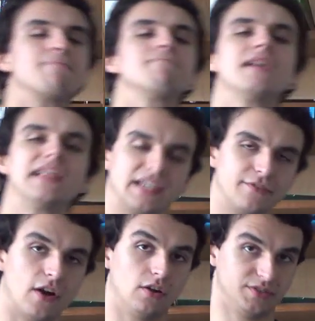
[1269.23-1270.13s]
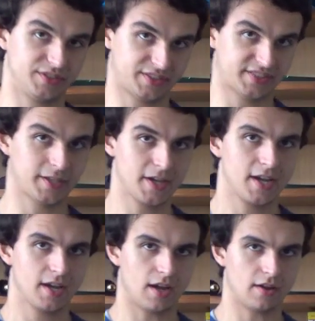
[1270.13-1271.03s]
millivolts,
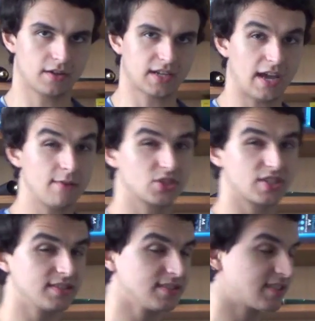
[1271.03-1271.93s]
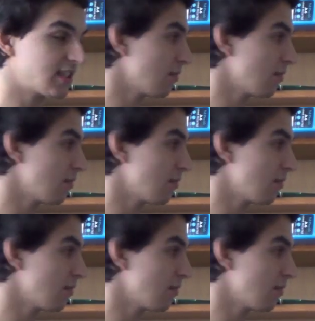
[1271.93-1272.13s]
okay? Which doesn't seem